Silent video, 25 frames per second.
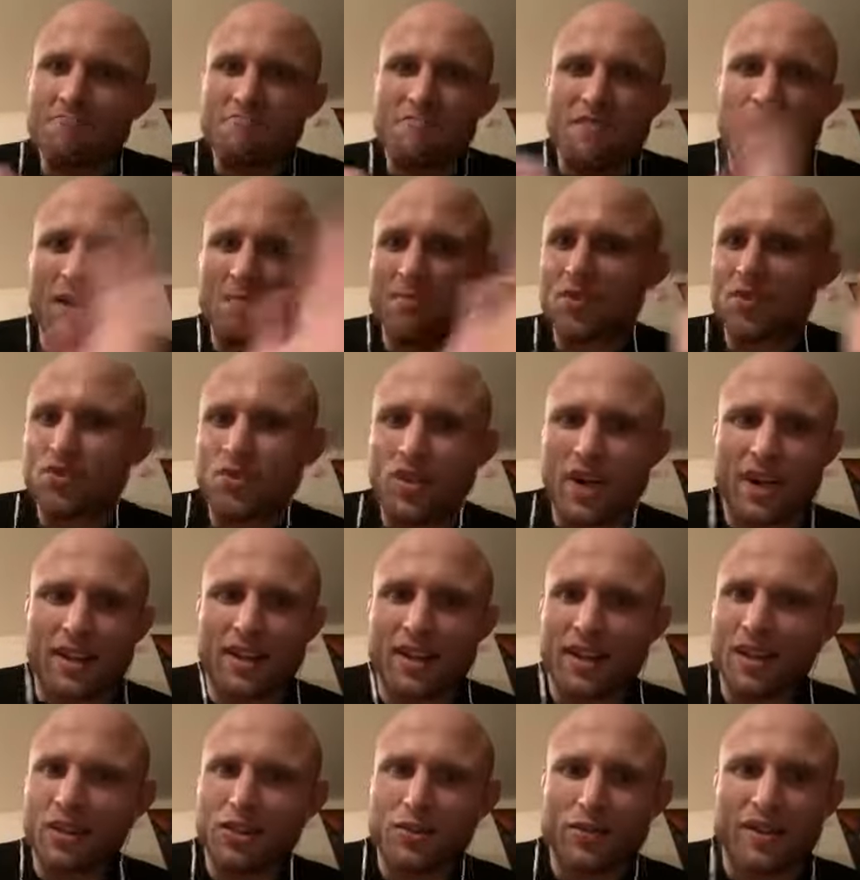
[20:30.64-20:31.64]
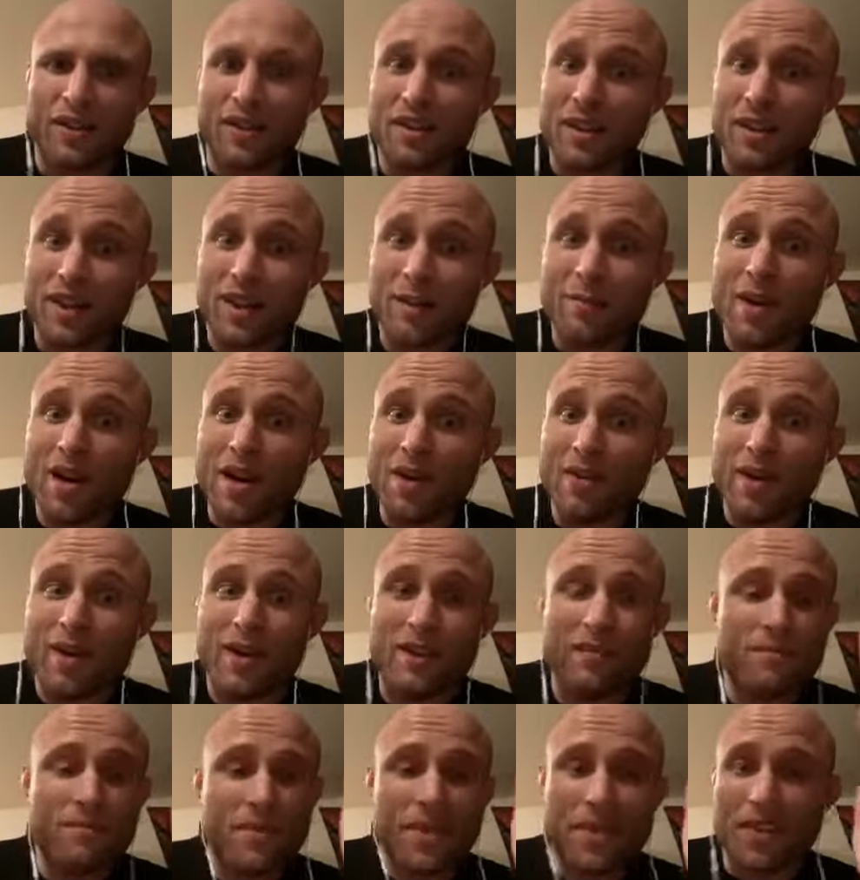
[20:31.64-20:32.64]
I'm trying not to even think about
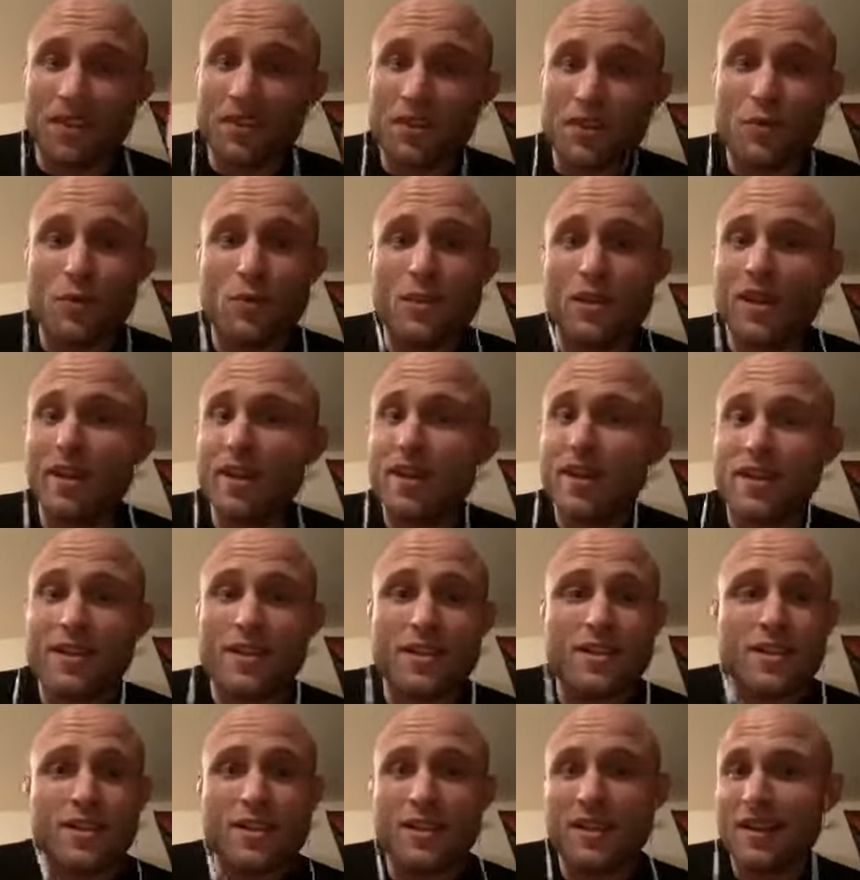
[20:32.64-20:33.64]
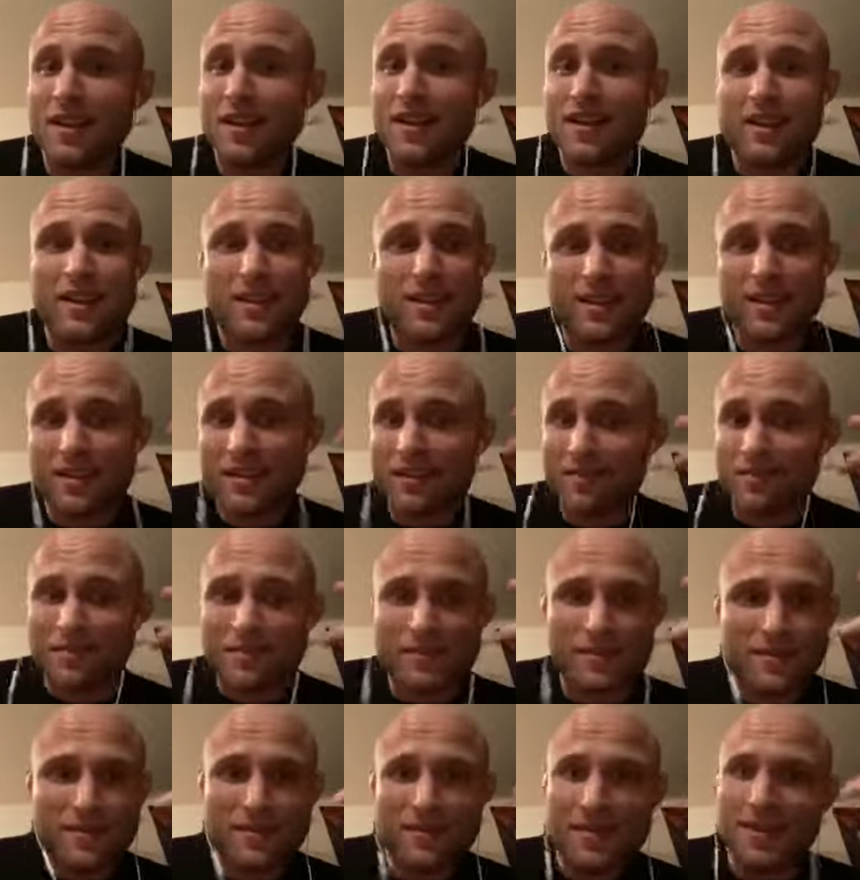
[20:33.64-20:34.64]
it. It is what it is.
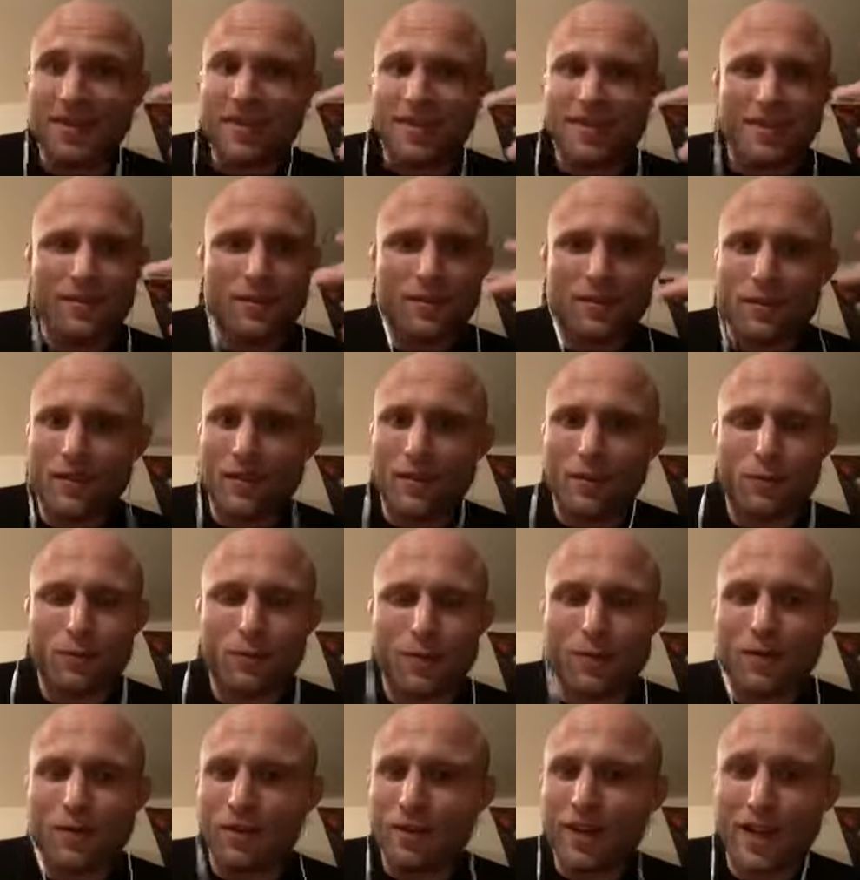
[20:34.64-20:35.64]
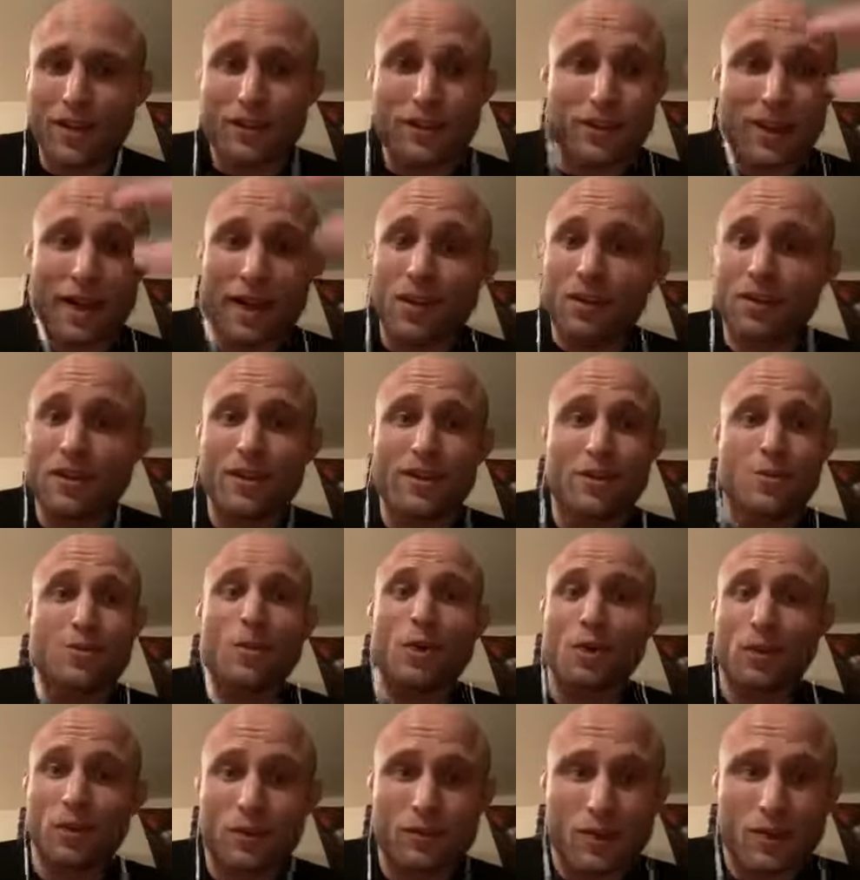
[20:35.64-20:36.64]
If we don't have crowd, it's
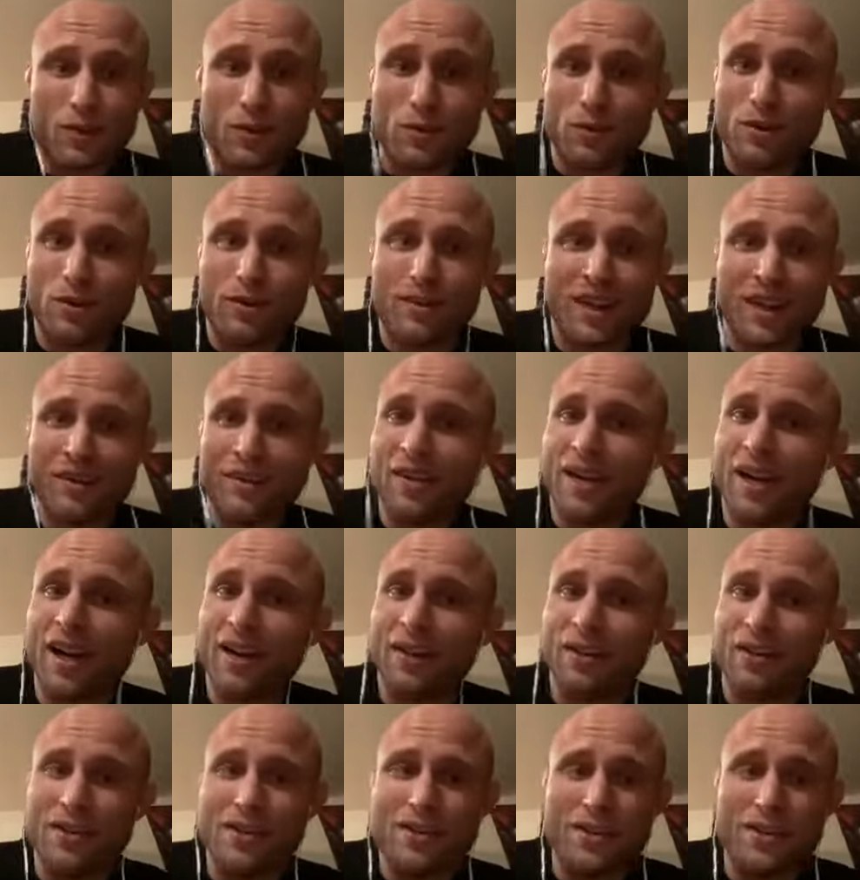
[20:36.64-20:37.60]
both of us who don't have crowd.